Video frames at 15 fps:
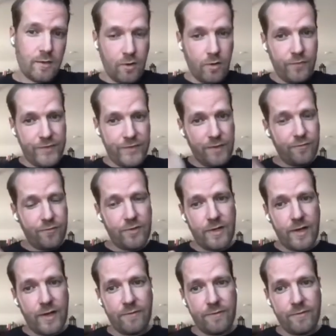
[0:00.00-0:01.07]
on
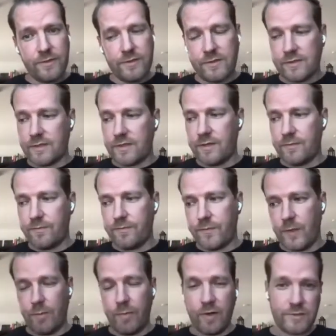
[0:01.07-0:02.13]
different levels
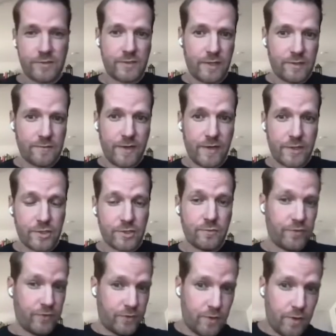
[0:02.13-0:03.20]
about the satisfaction
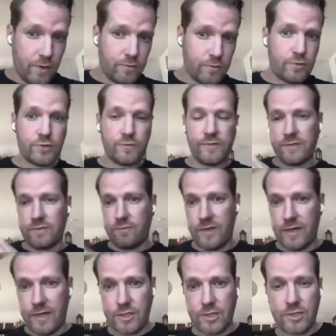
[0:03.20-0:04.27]
with the coach, with the
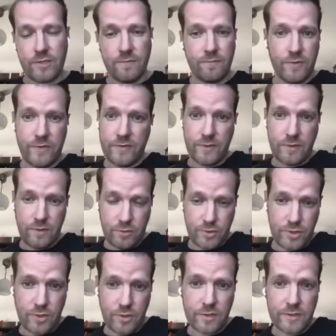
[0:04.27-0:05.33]
relationship, with the
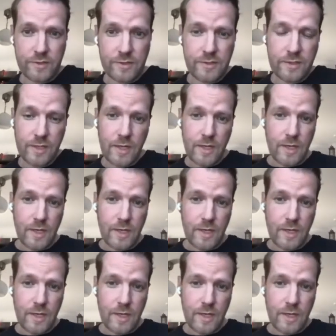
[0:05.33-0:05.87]
coaching content.